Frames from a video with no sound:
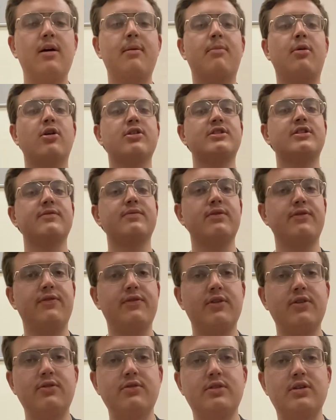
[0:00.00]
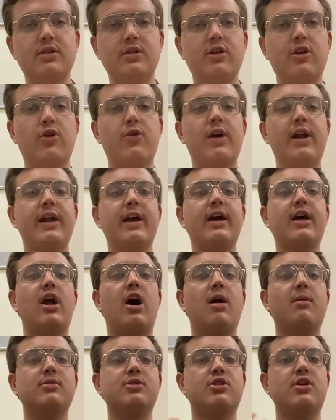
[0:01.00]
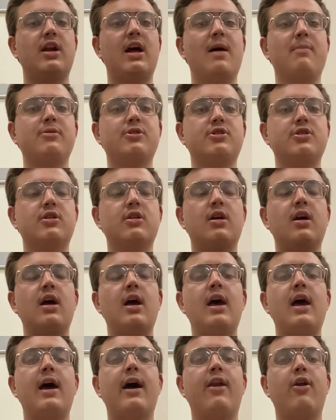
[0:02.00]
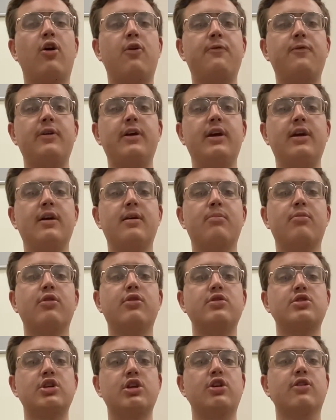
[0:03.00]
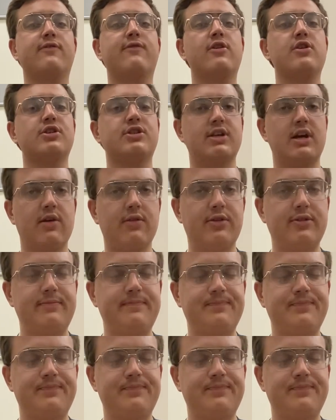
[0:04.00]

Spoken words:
parts of the flute, creating an embouchure and aperture, and hopefully producing your first sound.